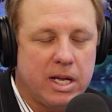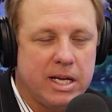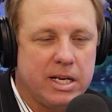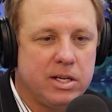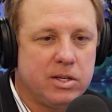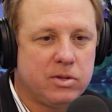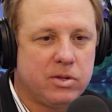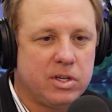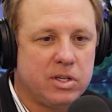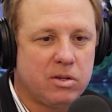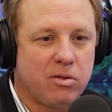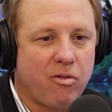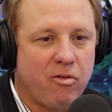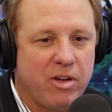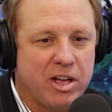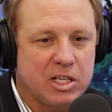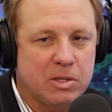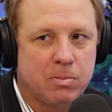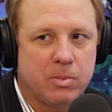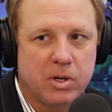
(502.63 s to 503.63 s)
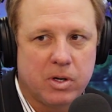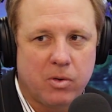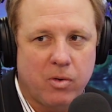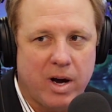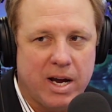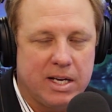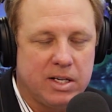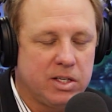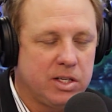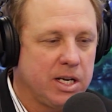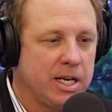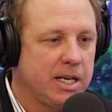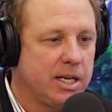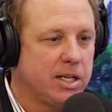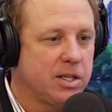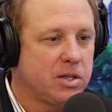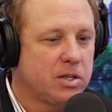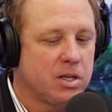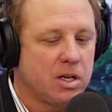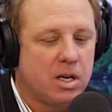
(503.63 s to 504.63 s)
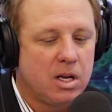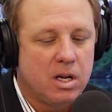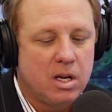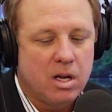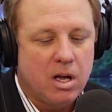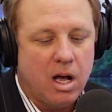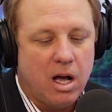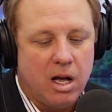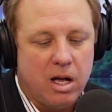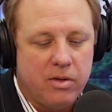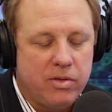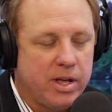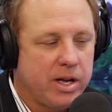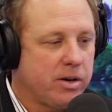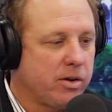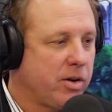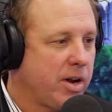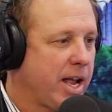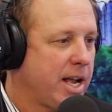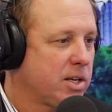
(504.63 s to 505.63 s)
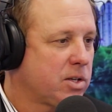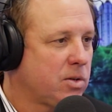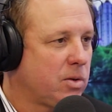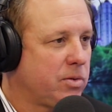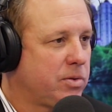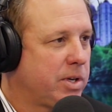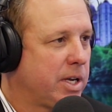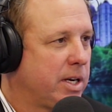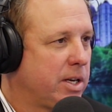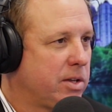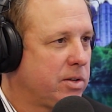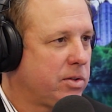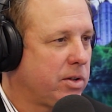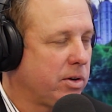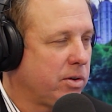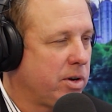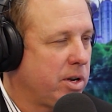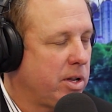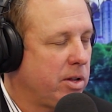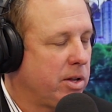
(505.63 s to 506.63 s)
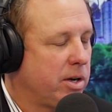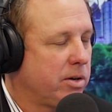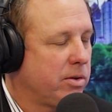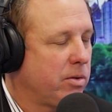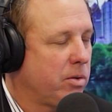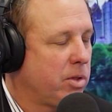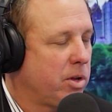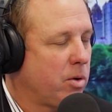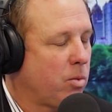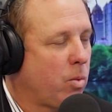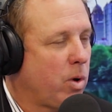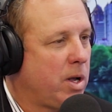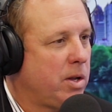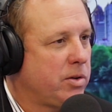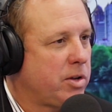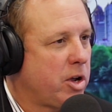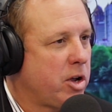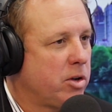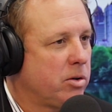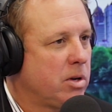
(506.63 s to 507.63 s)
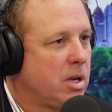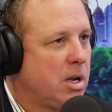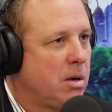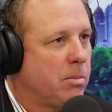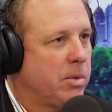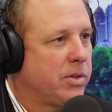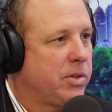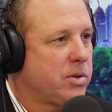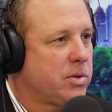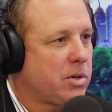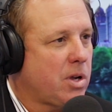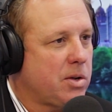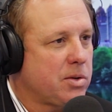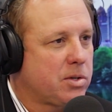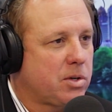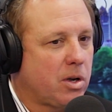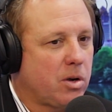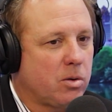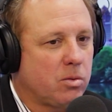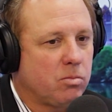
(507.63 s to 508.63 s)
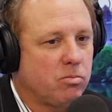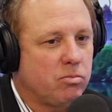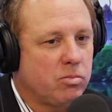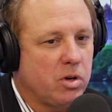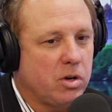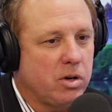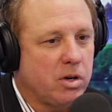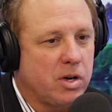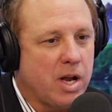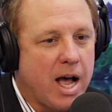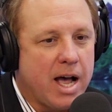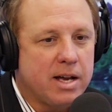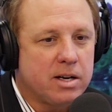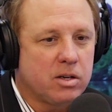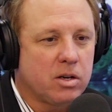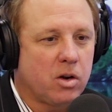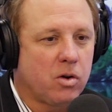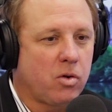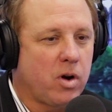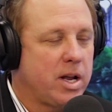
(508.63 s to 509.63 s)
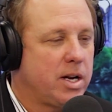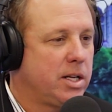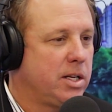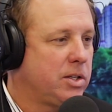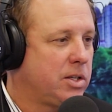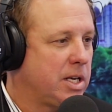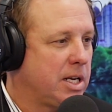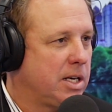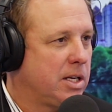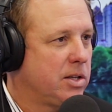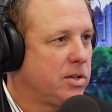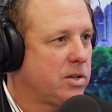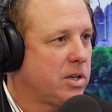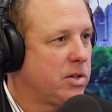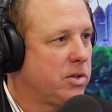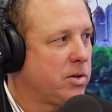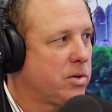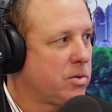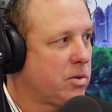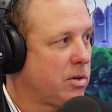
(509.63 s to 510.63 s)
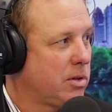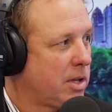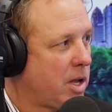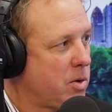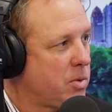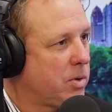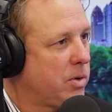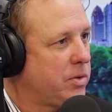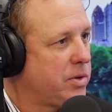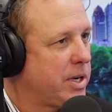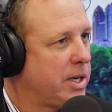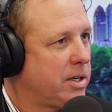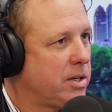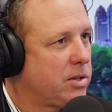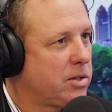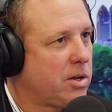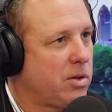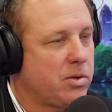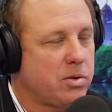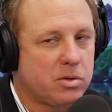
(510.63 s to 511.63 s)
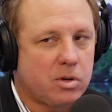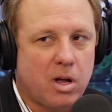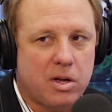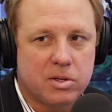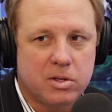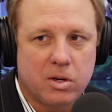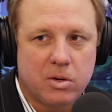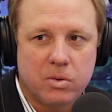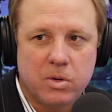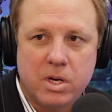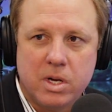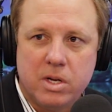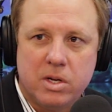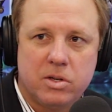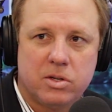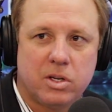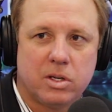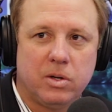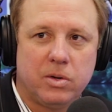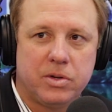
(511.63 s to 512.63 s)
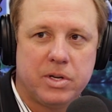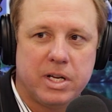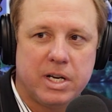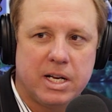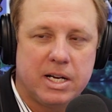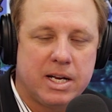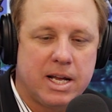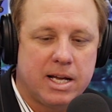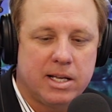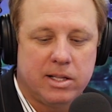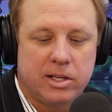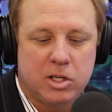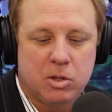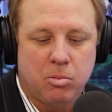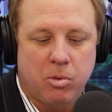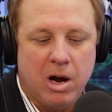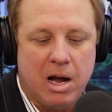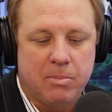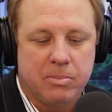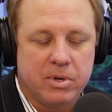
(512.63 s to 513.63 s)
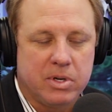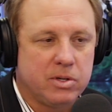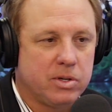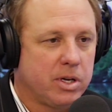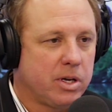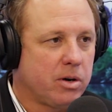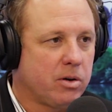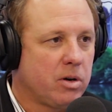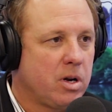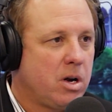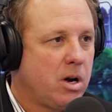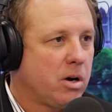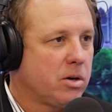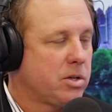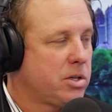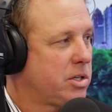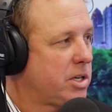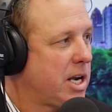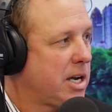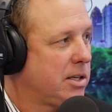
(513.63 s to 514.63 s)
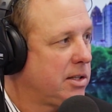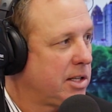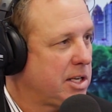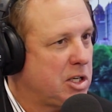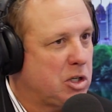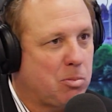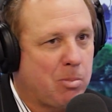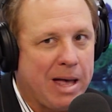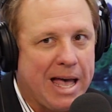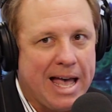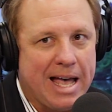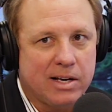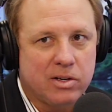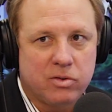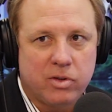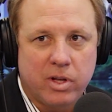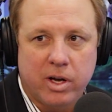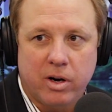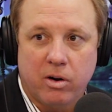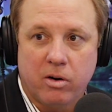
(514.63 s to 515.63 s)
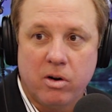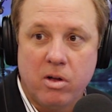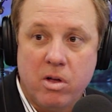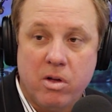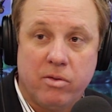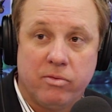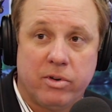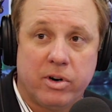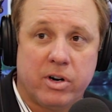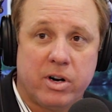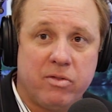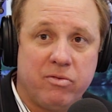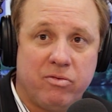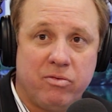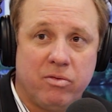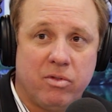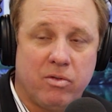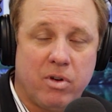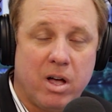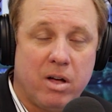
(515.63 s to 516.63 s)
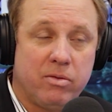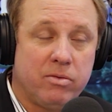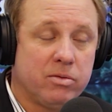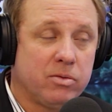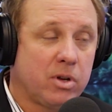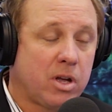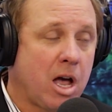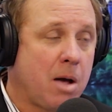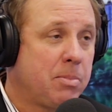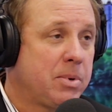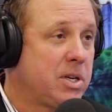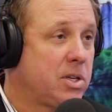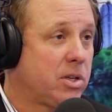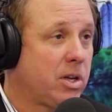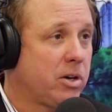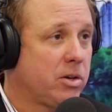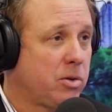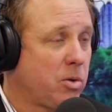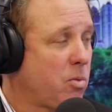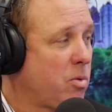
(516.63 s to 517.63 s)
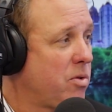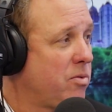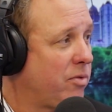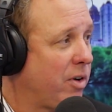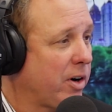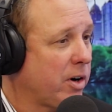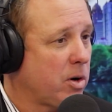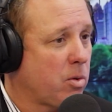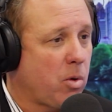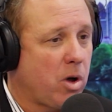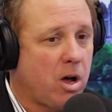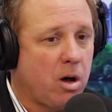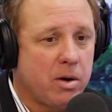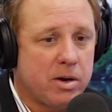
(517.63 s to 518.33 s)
It is these investment grade tenants uh, that are national tenants. They're they're they're well known, but there's also non-credit tenants and there's local tenants. So there's also single tenant net lease properties that are, or sell leasebacks that are very uh, companies that are doing very well.